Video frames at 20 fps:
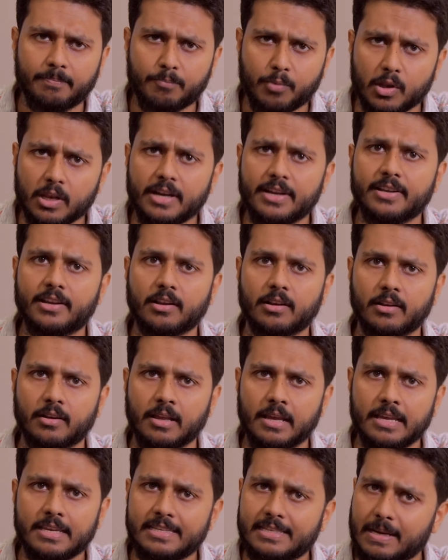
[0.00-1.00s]

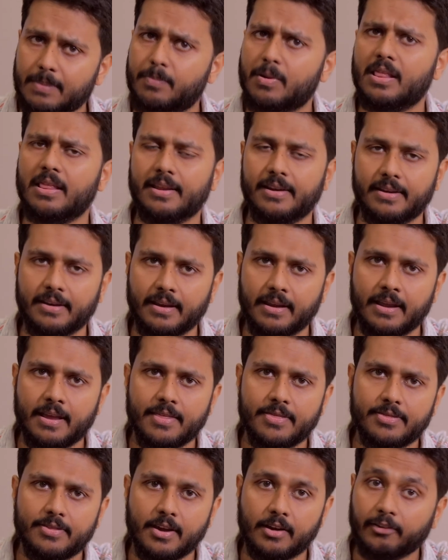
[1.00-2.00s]
political stability,
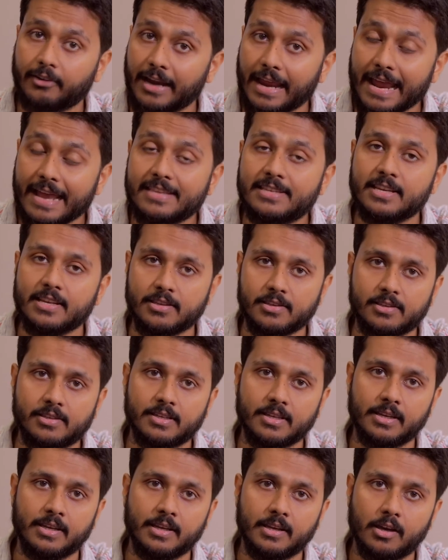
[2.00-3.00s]
their
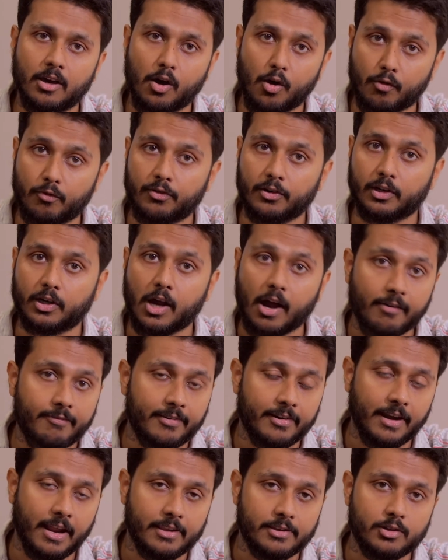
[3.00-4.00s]
agency over
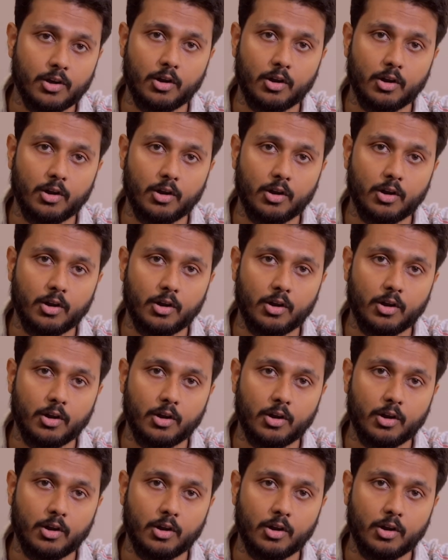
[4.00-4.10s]
governance